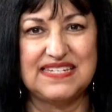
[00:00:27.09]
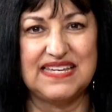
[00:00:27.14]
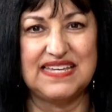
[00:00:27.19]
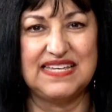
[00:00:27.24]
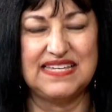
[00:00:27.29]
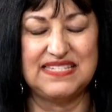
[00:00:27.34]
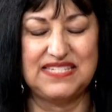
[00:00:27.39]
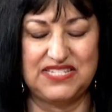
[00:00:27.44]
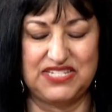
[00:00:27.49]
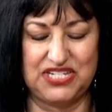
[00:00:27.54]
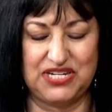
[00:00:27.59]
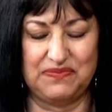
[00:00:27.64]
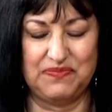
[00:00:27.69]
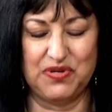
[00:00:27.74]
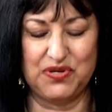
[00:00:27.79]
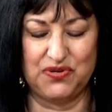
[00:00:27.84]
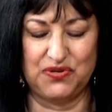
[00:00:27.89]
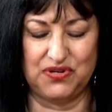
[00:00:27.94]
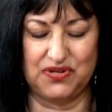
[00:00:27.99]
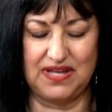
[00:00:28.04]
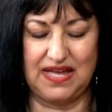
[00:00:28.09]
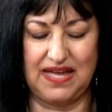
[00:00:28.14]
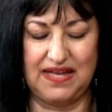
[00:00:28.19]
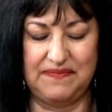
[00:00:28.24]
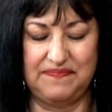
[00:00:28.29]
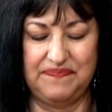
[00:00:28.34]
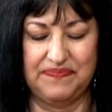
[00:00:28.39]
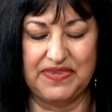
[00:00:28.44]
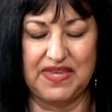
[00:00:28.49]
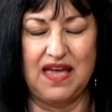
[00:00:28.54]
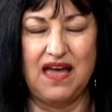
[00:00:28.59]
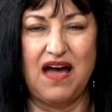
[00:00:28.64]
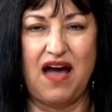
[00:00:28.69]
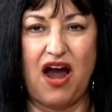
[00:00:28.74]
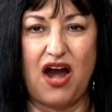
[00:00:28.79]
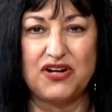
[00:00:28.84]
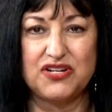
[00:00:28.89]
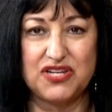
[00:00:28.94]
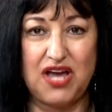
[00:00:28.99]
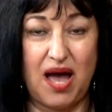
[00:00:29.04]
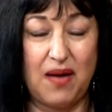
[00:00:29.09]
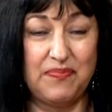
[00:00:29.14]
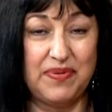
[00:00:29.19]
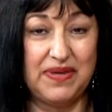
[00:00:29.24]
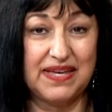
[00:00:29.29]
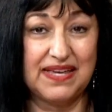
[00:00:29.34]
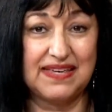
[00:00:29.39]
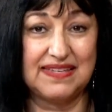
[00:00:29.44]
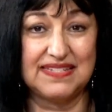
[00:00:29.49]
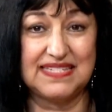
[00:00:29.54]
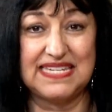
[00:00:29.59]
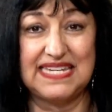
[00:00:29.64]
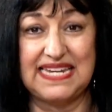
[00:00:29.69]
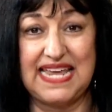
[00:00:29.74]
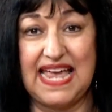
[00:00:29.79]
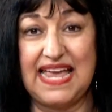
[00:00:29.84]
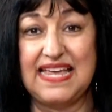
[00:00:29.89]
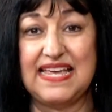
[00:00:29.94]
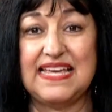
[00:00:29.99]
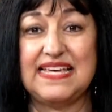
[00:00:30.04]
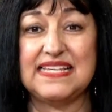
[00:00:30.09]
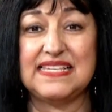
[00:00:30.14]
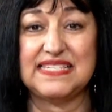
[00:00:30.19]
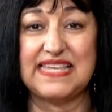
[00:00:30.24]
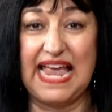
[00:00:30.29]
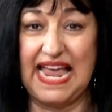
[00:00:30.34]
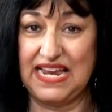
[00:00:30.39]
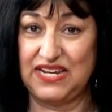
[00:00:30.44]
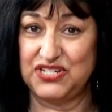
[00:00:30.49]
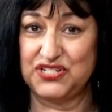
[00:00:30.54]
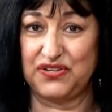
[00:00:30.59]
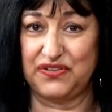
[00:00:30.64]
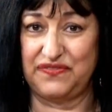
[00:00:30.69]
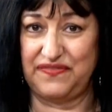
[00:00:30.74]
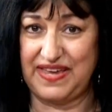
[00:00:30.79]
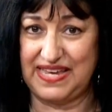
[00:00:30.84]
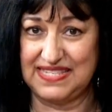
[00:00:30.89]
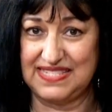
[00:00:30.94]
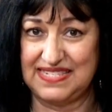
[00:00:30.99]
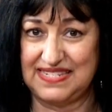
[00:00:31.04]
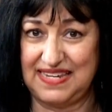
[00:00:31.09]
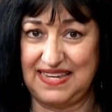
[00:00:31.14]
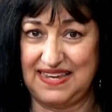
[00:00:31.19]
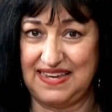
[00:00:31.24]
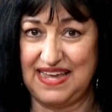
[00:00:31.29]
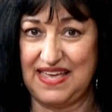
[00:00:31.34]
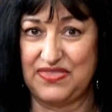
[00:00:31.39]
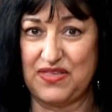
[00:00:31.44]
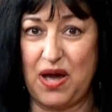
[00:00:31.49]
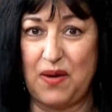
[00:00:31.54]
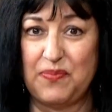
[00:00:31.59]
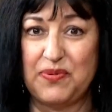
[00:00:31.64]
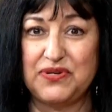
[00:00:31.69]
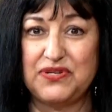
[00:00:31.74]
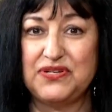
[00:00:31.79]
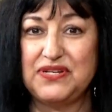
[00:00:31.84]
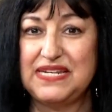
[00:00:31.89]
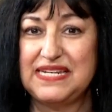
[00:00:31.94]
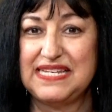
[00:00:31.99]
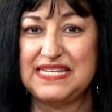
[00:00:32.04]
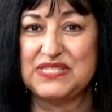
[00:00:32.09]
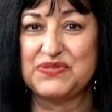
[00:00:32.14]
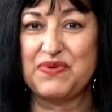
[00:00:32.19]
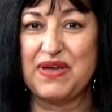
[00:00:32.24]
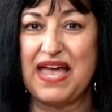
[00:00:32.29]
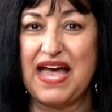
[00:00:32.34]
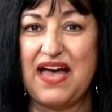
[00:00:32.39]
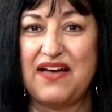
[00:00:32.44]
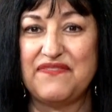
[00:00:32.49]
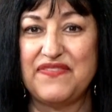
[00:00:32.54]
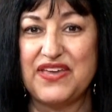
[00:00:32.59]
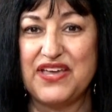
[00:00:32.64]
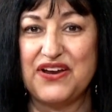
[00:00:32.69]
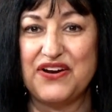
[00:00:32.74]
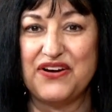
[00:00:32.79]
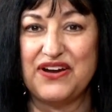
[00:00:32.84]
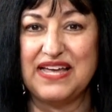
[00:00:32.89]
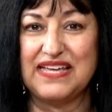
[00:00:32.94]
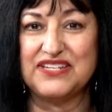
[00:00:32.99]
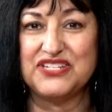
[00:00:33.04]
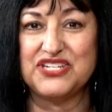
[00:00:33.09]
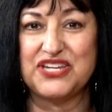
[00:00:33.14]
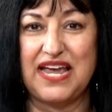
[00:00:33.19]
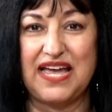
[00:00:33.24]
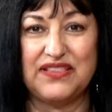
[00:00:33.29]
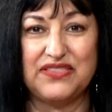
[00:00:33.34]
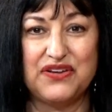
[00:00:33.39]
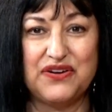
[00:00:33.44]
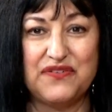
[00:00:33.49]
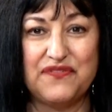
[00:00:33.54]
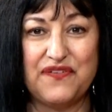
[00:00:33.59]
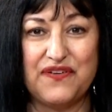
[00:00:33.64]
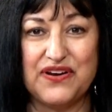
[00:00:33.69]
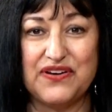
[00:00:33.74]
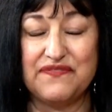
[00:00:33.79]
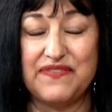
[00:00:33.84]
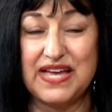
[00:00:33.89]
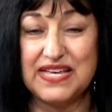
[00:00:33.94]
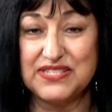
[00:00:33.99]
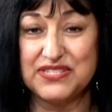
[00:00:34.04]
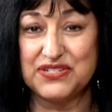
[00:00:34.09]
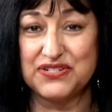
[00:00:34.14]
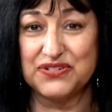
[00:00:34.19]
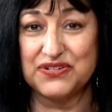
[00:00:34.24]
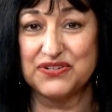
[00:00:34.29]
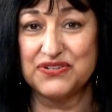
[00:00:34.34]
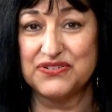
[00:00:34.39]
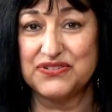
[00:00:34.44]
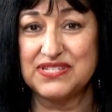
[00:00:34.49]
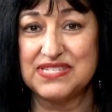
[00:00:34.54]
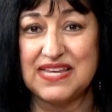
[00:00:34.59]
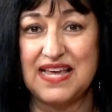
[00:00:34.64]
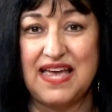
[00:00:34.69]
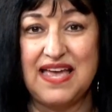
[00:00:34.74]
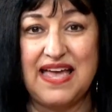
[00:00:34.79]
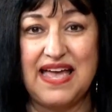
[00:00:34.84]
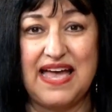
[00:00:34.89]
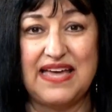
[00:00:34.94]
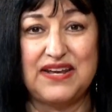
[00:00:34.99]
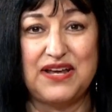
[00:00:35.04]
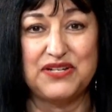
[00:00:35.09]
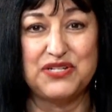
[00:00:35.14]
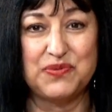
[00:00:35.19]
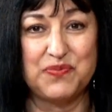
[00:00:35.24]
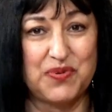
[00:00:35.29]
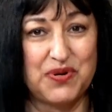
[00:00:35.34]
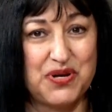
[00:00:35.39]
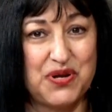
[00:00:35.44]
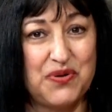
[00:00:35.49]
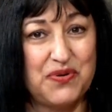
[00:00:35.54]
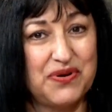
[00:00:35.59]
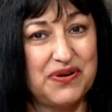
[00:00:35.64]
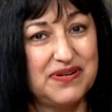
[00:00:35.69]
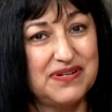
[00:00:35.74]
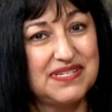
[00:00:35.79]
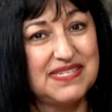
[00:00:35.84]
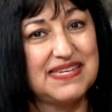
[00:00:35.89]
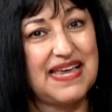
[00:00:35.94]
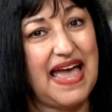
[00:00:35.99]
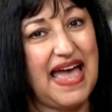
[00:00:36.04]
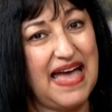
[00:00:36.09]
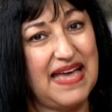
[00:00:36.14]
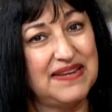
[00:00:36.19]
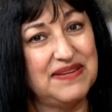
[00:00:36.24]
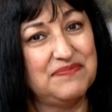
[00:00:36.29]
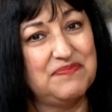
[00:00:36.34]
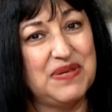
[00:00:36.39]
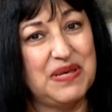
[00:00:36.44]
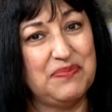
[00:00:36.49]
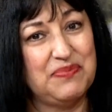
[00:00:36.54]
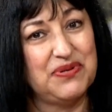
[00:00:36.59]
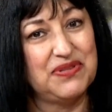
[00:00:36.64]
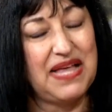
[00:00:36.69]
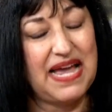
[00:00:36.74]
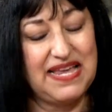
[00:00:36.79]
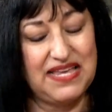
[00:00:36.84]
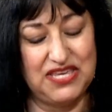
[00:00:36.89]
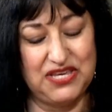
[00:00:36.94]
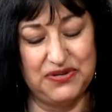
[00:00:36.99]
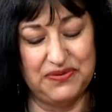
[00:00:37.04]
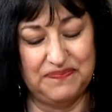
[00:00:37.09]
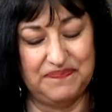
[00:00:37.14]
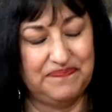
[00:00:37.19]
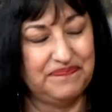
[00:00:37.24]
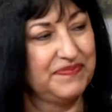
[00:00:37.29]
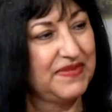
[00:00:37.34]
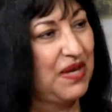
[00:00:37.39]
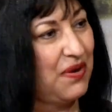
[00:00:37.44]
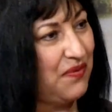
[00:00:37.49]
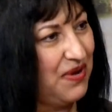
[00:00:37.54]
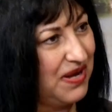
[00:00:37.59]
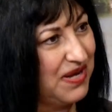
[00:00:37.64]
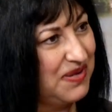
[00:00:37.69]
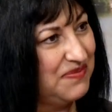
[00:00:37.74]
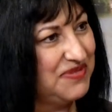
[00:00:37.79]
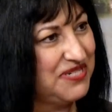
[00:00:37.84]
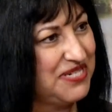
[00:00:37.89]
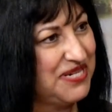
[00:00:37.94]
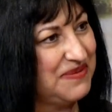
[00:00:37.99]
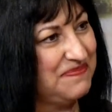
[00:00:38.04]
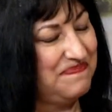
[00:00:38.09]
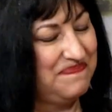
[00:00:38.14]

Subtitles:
is Jim Goulka. Our topic today is angel investing and the opportunities we have here in Chandler for investors and entrepreneurs and people like you. Welcome, Jim.